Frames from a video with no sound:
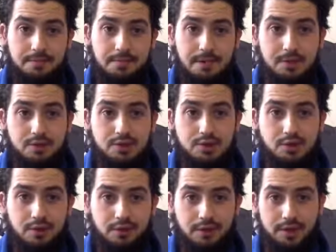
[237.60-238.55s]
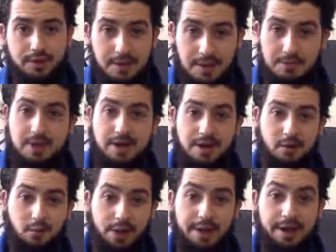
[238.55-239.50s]
it was just sort of like me being
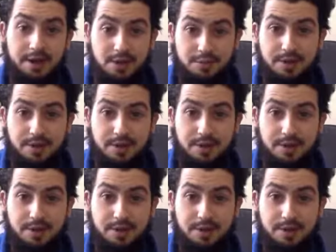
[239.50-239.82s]
a white English